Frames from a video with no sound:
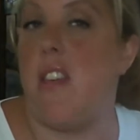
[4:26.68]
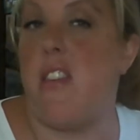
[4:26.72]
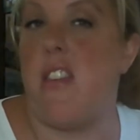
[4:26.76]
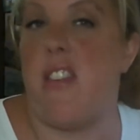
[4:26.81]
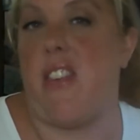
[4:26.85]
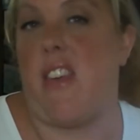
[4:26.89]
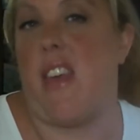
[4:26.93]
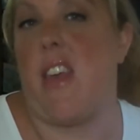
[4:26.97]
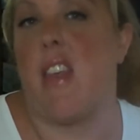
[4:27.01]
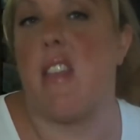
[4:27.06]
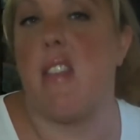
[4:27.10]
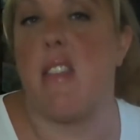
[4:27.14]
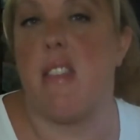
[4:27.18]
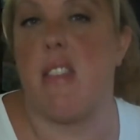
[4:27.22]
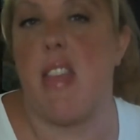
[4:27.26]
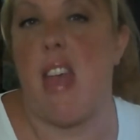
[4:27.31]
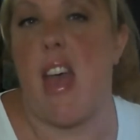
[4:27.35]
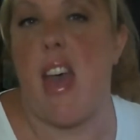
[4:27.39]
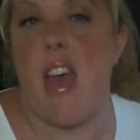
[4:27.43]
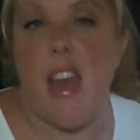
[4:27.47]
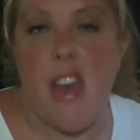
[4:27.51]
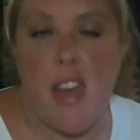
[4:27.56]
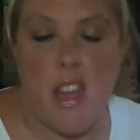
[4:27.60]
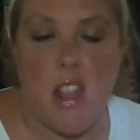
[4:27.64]
the things
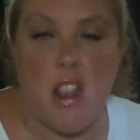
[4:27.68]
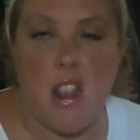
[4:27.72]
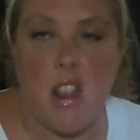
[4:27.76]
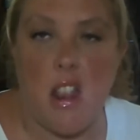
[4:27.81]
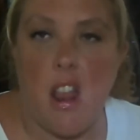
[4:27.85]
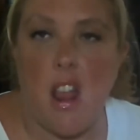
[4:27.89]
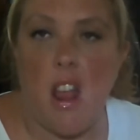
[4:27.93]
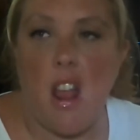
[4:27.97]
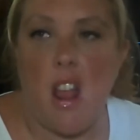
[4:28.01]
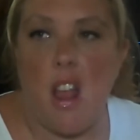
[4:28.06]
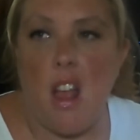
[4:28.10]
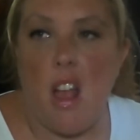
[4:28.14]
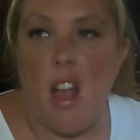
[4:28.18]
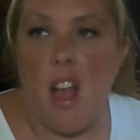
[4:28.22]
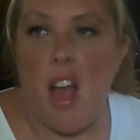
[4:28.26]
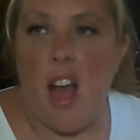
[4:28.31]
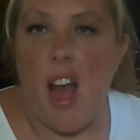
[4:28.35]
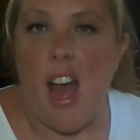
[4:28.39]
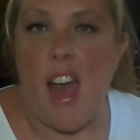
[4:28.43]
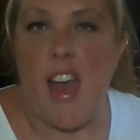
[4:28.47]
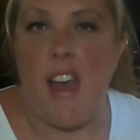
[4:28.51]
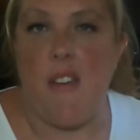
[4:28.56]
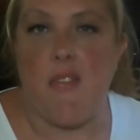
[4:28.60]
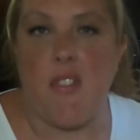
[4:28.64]
that
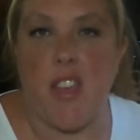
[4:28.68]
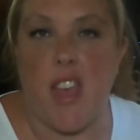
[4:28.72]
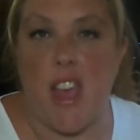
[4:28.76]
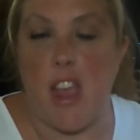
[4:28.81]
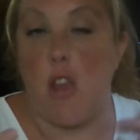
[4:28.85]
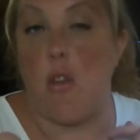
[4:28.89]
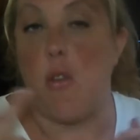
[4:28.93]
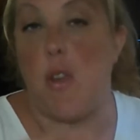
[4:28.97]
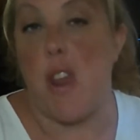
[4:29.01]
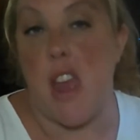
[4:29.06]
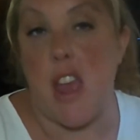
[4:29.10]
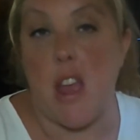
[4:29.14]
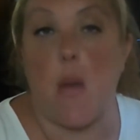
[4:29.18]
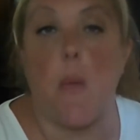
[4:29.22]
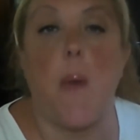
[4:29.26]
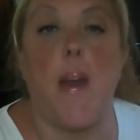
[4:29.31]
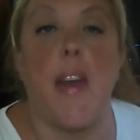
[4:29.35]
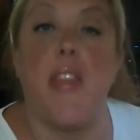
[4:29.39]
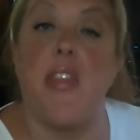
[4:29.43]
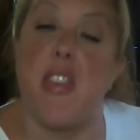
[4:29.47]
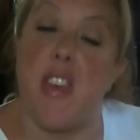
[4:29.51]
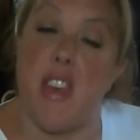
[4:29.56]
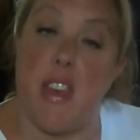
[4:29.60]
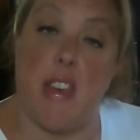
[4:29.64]
I have to get unique with
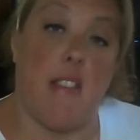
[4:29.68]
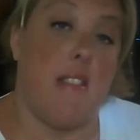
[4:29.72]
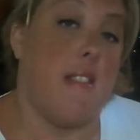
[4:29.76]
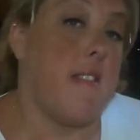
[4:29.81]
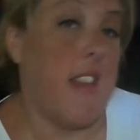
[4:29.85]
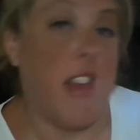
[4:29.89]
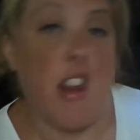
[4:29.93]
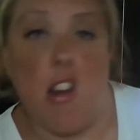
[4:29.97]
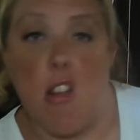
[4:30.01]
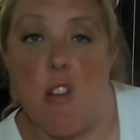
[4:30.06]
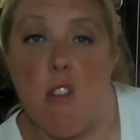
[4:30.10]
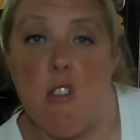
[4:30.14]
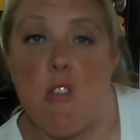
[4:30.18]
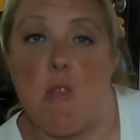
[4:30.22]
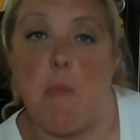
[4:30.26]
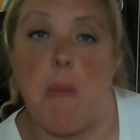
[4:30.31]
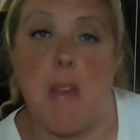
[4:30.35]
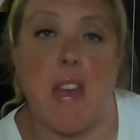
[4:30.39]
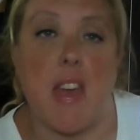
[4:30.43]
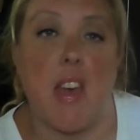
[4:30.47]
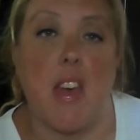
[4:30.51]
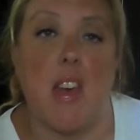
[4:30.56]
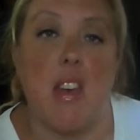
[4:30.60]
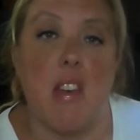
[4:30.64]
is dinners
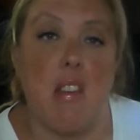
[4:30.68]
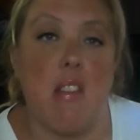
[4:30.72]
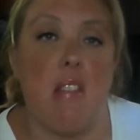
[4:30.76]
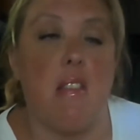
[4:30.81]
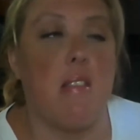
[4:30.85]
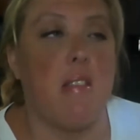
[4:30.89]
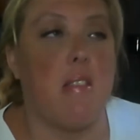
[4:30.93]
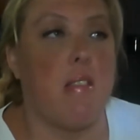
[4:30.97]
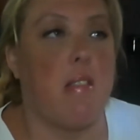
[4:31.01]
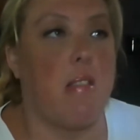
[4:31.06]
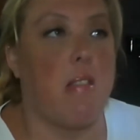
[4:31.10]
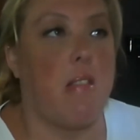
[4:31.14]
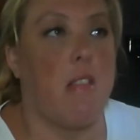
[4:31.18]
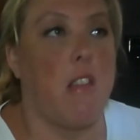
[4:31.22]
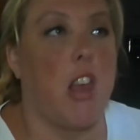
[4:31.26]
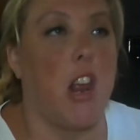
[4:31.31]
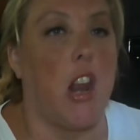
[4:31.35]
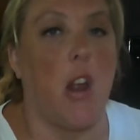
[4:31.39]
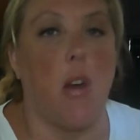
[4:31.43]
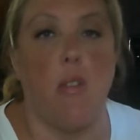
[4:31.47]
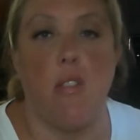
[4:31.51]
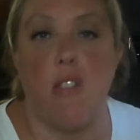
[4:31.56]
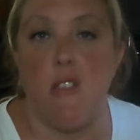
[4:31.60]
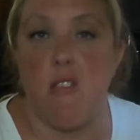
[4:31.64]
because, you know,
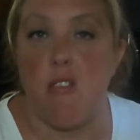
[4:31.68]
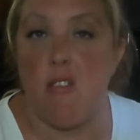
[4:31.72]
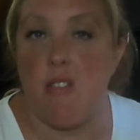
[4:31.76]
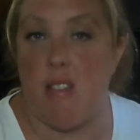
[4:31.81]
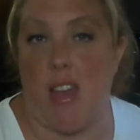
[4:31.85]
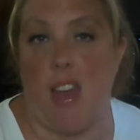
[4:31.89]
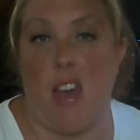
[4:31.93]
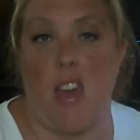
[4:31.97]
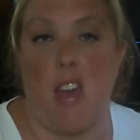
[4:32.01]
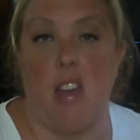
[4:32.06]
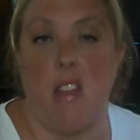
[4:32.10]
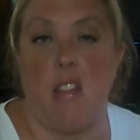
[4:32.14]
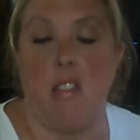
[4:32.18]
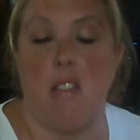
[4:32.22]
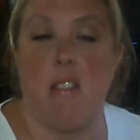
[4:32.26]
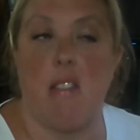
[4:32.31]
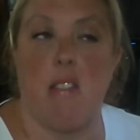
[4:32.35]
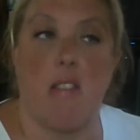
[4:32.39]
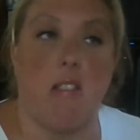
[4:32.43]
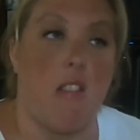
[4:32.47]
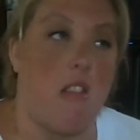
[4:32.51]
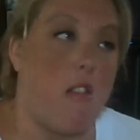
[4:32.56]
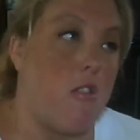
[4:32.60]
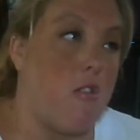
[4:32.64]
there's dance,
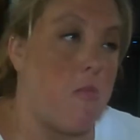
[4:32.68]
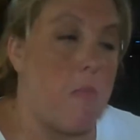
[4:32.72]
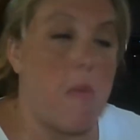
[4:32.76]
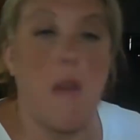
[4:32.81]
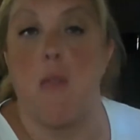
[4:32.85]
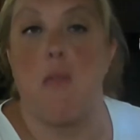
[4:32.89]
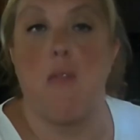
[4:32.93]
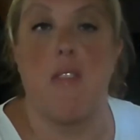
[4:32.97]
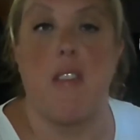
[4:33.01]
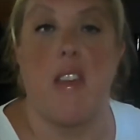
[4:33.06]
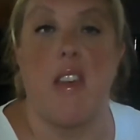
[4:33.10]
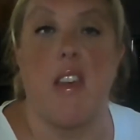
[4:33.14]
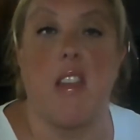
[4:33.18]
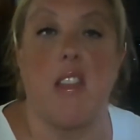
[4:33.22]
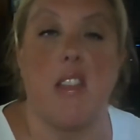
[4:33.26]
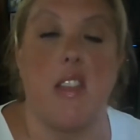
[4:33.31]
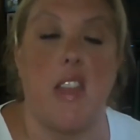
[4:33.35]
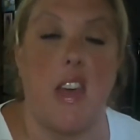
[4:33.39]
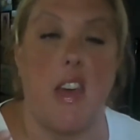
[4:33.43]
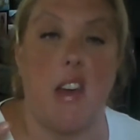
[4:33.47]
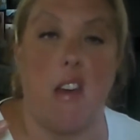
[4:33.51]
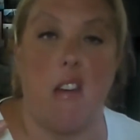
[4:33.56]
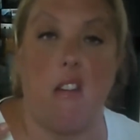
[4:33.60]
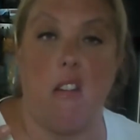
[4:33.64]
there's music,
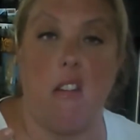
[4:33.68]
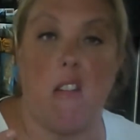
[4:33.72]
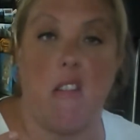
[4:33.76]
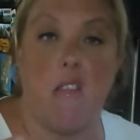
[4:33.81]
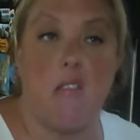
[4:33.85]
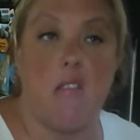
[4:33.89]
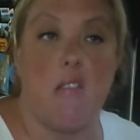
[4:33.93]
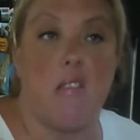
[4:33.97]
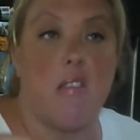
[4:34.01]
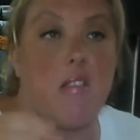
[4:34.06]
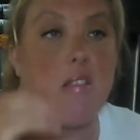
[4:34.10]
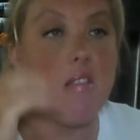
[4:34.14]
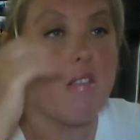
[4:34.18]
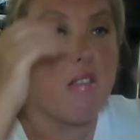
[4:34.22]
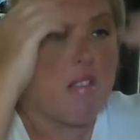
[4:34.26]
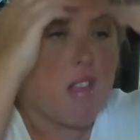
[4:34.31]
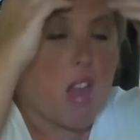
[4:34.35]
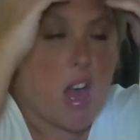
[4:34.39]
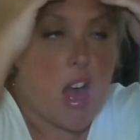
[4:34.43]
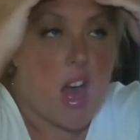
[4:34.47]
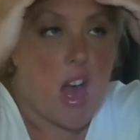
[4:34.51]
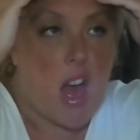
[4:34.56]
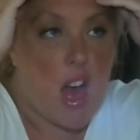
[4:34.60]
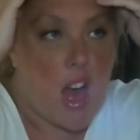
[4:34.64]
there's
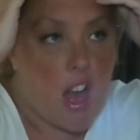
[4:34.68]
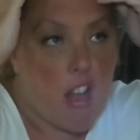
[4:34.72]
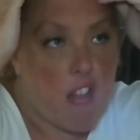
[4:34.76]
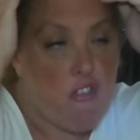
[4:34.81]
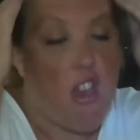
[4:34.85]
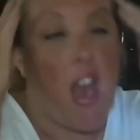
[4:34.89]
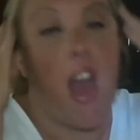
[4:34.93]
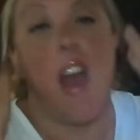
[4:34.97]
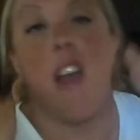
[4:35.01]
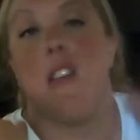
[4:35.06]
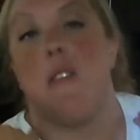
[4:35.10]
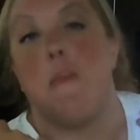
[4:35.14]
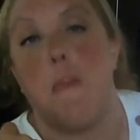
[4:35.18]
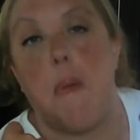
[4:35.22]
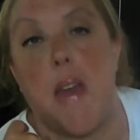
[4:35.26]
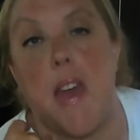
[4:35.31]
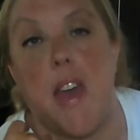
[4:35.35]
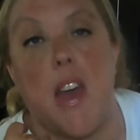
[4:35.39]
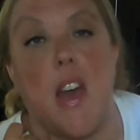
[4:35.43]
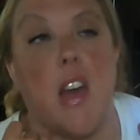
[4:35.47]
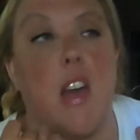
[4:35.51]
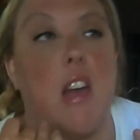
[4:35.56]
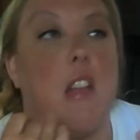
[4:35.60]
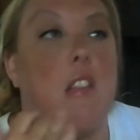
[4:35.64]
uh, jazz
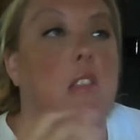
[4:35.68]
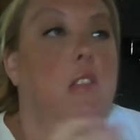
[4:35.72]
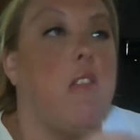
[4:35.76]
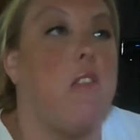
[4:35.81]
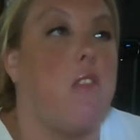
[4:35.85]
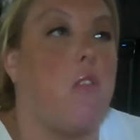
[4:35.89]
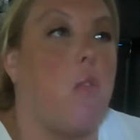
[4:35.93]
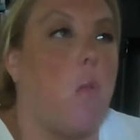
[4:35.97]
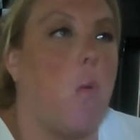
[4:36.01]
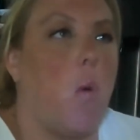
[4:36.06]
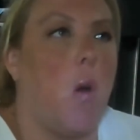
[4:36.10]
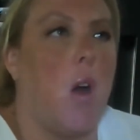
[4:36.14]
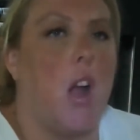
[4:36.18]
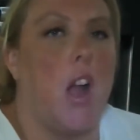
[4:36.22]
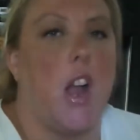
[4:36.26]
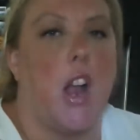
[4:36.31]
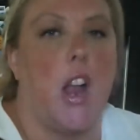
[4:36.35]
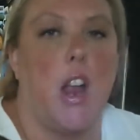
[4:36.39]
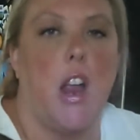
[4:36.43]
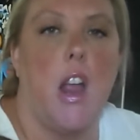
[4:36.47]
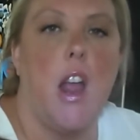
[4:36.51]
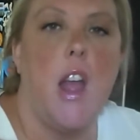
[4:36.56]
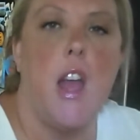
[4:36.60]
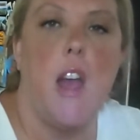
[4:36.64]
band, or
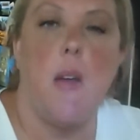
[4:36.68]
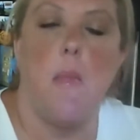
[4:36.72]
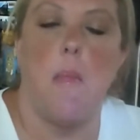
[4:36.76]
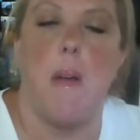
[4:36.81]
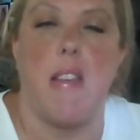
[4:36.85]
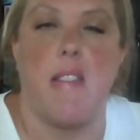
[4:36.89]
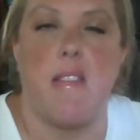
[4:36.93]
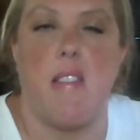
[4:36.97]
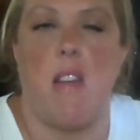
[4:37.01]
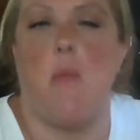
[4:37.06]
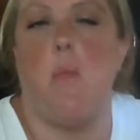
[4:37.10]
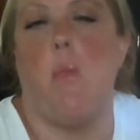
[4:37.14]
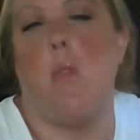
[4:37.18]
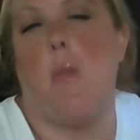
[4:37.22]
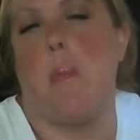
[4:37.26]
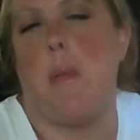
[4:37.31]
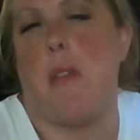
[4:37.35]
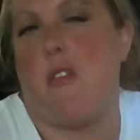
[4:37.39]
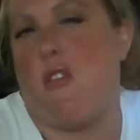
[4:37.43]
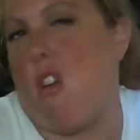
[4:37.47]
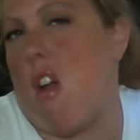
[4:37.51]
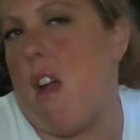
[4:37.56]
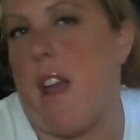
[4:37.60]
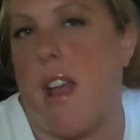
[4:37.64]
my son will be
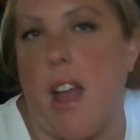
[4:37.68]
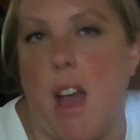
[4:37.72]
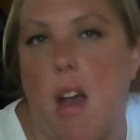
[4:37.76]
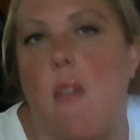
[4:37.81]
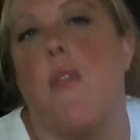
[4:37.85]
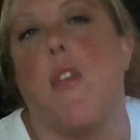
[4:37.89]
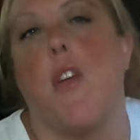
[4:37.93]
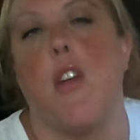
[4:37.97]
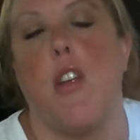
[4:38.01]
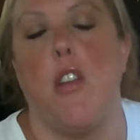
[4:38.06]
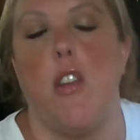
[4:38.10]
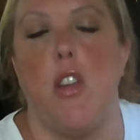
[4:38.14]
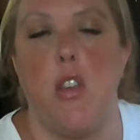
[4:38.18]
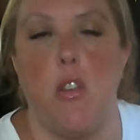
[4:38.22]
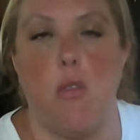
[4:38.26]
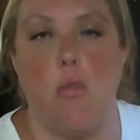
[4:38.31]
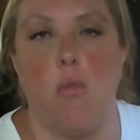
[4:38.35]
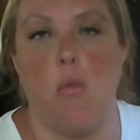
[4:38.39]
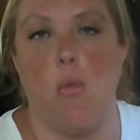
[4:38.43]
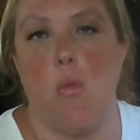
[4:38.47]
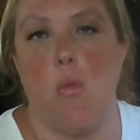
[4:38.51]
trying out for a new